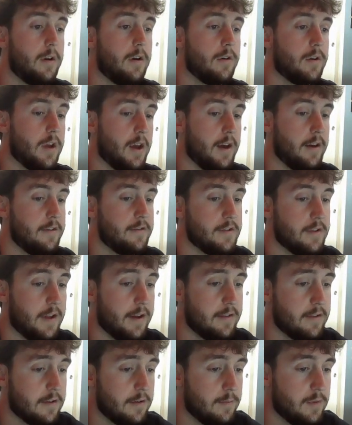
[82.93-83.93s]
Okay, so
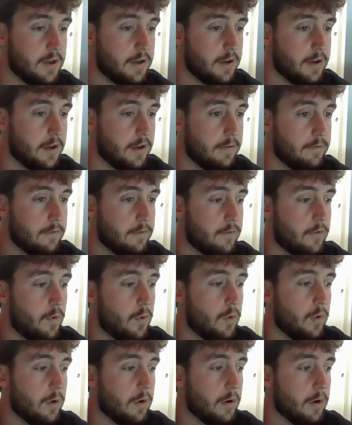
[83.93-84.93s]
that's going to be good
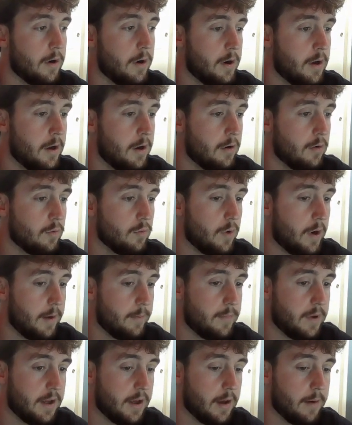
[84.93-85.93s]
for
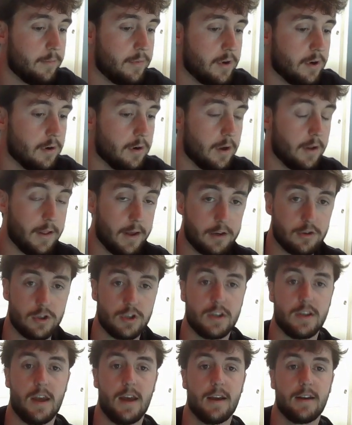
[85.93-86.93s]
ramping up your
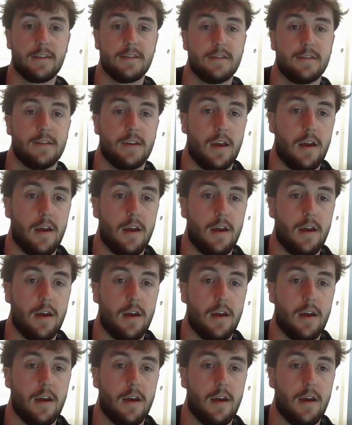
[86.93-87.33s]
electric decks.